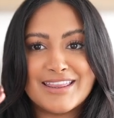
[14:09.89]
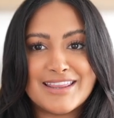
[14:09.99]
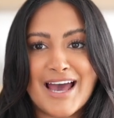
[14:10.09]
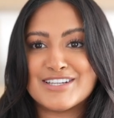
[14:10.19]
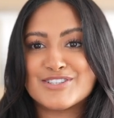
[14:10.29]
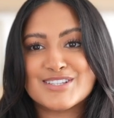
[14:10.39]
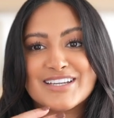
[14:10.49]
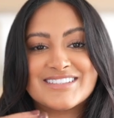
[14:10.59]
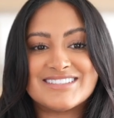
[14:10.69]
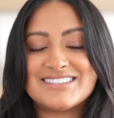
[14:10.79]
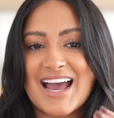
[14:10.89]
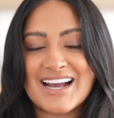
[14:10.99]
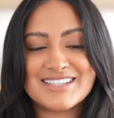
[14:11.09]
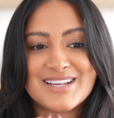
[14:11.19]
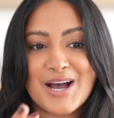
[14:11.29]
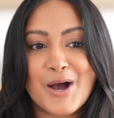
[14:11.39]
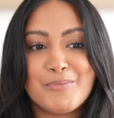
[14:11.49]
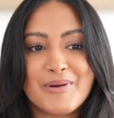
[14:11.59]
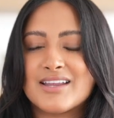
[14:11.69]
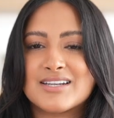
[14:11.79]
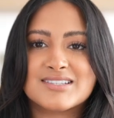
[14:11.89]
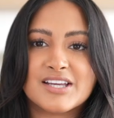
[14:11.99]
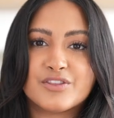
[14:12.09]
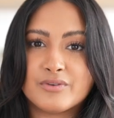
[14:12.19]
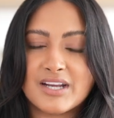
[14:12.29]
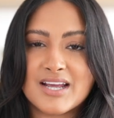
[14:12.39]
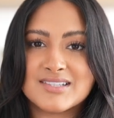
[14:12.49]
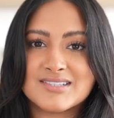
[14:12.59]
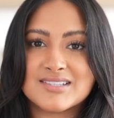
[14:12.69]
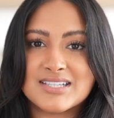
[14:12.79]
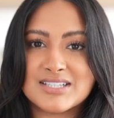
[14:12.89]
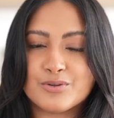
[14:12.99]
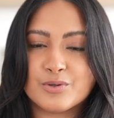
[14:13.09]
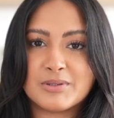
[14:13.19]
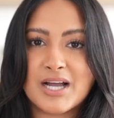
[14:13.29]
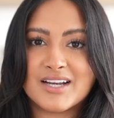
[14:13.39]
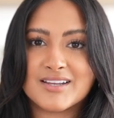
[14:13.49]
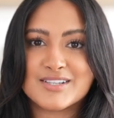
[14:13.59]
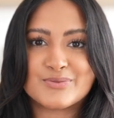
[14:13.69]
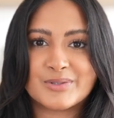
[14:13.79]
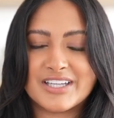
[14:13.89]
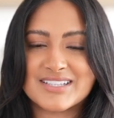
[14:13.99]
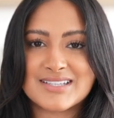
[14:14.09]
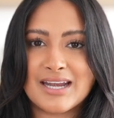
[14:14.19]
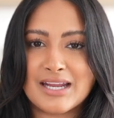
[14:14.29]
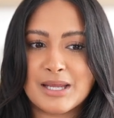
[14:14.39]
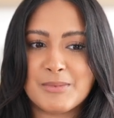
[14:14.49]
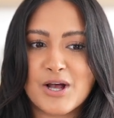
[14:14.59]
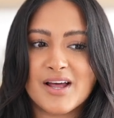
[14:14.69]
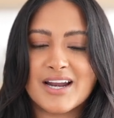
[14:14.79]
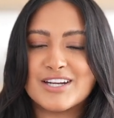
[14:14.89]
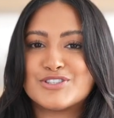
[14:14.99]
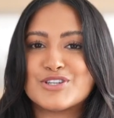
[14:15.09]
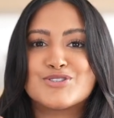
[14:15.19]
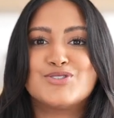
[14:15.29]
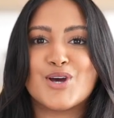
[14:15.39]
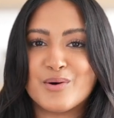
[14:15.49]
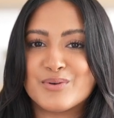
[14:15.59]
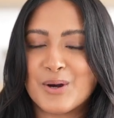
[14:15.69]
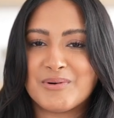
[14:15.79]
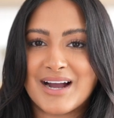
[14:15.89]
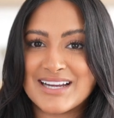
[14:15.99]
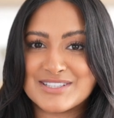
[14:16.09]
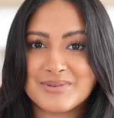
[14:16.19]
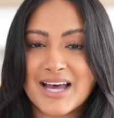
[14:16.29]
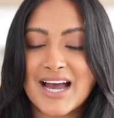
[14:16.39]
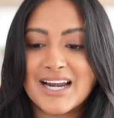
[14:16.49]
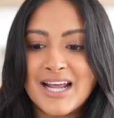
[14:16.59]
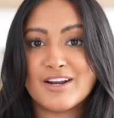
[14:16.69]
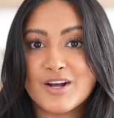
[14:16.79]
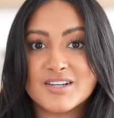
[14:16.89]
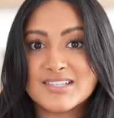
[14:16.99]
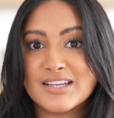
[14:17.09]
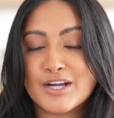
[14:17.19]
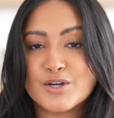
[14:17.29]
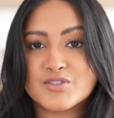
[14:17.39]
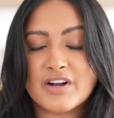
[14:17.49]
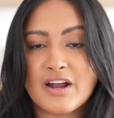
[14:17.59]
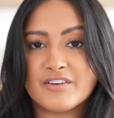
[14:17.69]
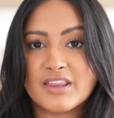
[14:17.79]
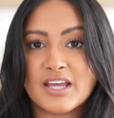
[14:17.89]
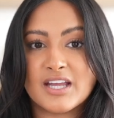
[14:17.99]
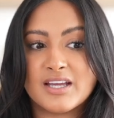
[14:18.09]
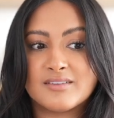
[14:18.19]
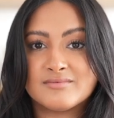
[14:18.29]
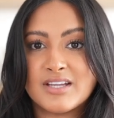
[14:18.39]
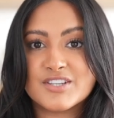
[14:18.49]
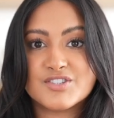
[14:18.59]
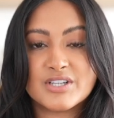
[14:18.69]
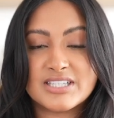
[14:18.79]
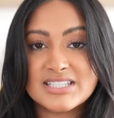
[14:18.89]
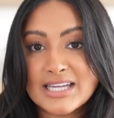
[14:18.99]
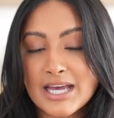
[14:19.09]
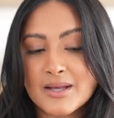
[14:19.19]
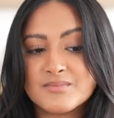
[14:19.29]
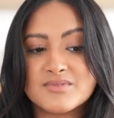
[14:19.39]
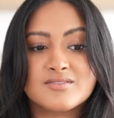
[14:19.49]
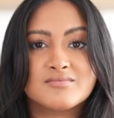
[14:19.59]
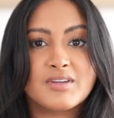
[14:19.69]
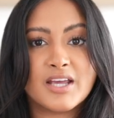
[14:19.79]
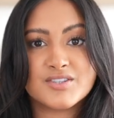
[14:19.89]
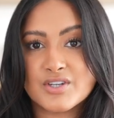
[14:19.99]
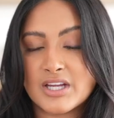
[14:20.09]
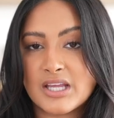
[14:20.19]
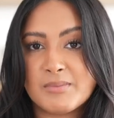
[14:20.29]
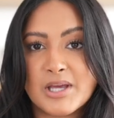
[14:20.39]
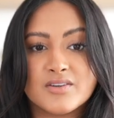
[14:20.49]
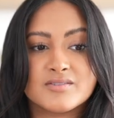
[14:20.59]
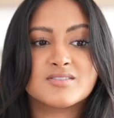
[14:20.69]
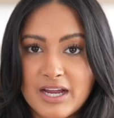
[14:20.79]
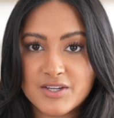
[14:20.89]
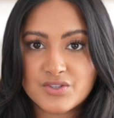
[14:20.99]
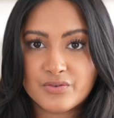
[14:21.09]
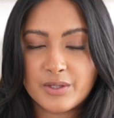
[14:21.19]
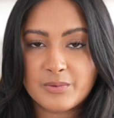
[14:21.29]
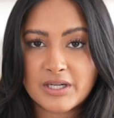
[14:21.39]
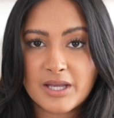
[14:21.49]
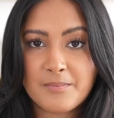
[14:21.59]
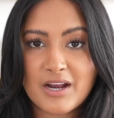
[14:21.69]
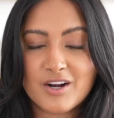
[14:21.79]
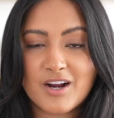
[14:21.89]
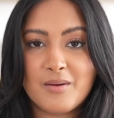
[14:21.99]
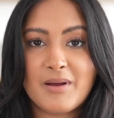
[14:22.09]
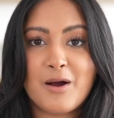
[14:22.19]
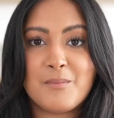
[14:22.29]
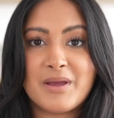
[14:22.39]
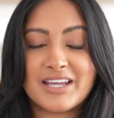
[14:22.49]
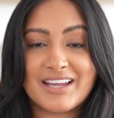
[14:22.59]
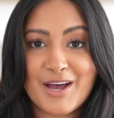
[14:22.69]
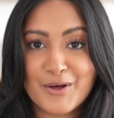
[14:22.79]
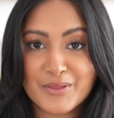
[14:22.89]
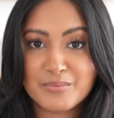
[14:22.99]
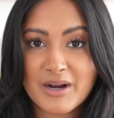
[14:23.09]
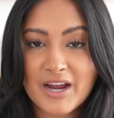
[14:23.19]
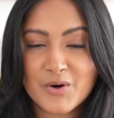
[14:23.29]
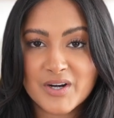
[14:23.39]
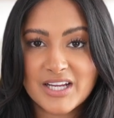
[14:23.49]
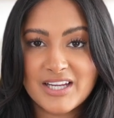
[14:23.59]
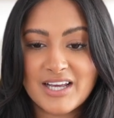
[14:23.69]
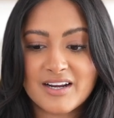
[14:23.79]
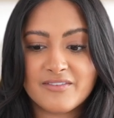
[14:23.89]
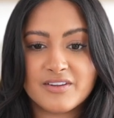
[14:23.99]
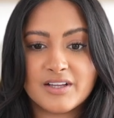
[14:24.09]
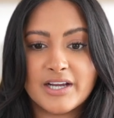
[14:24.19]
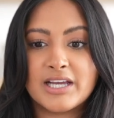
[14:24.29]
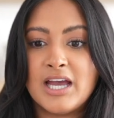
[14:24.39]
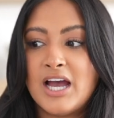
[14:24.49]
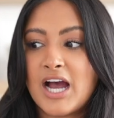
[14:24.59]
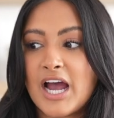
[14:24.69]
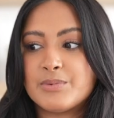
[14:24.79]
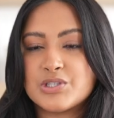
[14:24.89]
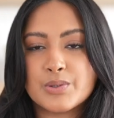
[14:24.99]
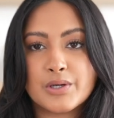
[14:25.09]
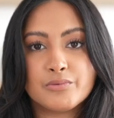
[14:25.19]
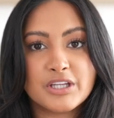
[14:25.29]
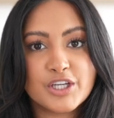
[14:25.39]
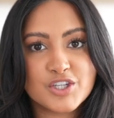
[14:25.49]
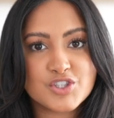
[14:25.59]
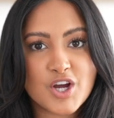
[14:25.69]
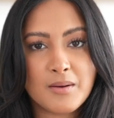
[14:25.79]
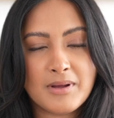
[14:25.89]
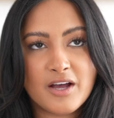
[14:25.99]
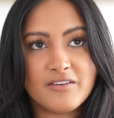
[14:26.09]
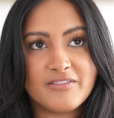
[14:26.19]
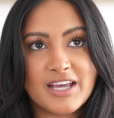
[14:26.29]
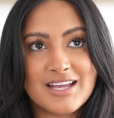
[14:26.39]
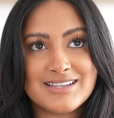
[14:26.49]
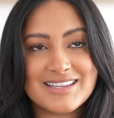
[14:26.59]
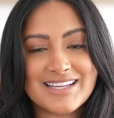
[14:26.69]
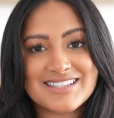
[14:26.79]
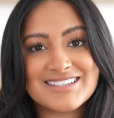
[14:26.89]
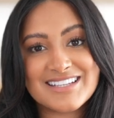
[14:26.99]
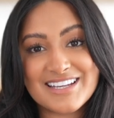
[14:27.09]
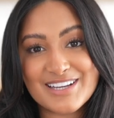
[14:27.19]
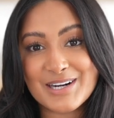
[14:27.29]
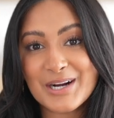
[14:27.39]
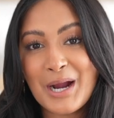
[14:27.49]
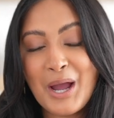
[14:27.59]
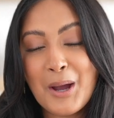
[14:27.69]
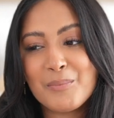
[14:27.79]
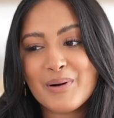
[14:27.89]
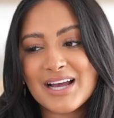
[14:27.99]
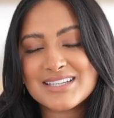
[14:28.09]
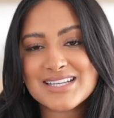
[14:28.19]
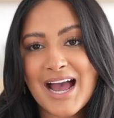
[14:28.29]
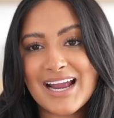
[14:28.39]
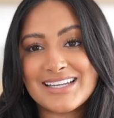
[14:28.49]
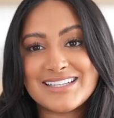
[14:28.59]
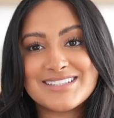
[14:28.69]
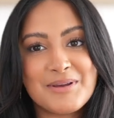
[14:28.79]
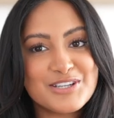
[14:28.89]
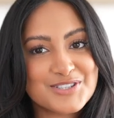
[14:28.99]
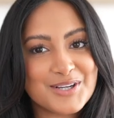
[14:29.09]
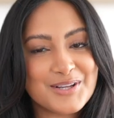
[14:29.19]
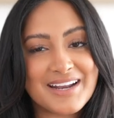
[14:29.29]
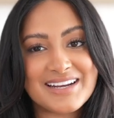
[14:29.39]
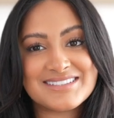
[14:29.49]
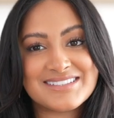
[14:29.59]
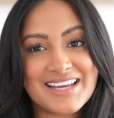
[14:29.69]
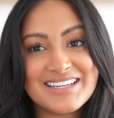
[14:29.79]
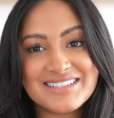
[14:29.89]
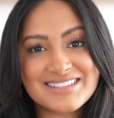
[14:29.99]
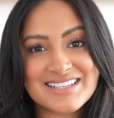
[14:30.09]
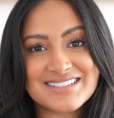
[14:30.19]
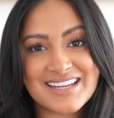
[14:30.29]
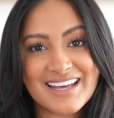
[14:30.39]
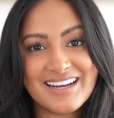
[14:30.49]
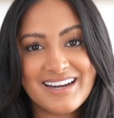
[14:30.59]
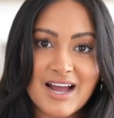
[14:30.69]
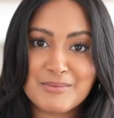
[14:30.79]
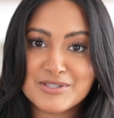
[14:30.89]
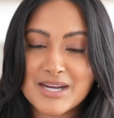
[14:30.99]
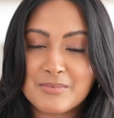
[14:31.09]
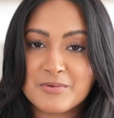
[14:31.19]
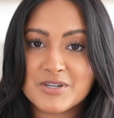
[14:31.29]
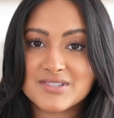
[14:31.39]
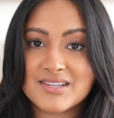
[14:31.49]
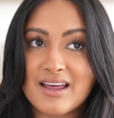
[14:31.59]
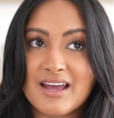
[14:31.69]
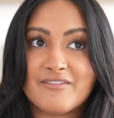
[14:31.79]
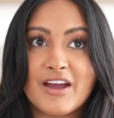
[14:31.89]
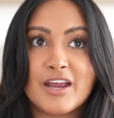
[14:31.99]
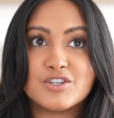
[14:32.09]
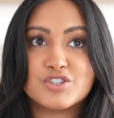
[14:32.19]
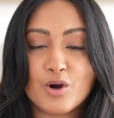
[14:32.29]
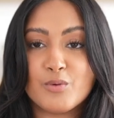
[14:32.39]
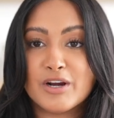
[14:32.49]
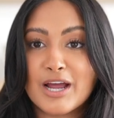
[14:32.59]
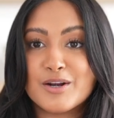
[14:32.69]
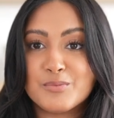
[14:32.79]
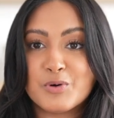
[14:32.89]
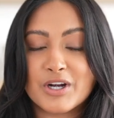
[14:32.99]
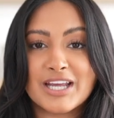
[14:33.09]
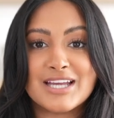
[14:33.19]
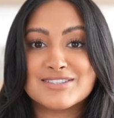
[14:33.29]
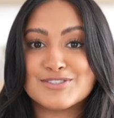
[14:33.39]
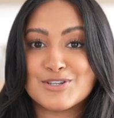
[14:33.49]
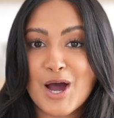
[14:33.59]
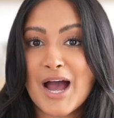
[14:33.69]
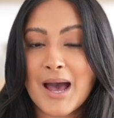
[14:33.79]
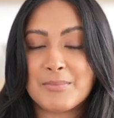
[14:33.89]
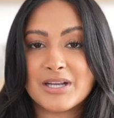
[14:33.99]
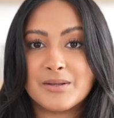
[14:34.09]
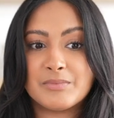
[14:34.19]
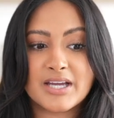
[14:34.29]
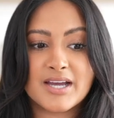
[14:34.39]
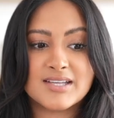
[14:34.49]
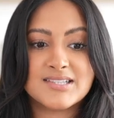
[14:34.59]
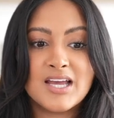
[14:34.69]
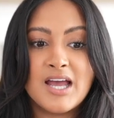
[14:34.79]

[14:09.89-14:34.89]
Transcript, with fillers: that just like stacks up, and then it's like 3 days since I didn't reply to this really exciting email, and I just don't know why I do that. And honestly, that goes for everything. Answering DMs, answering emails. I also really want to get better about making health a priority, and I feel like I've been doing a really good job of it this year, but I need to make sure that I stay consistent. I'm the type of person that if I don't work out in the morning, it's not happening, because